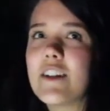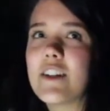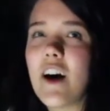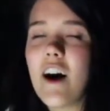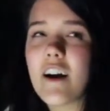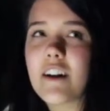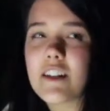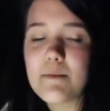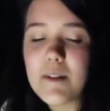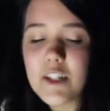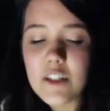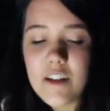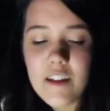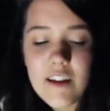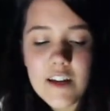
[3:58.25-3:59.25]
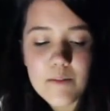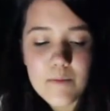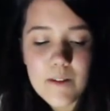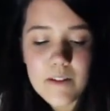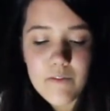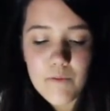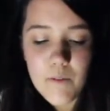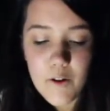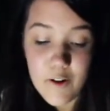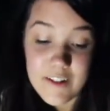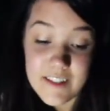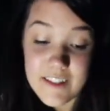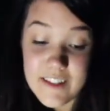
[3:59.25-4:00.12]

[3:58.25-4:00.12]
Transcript: talk as much lately as we've, or at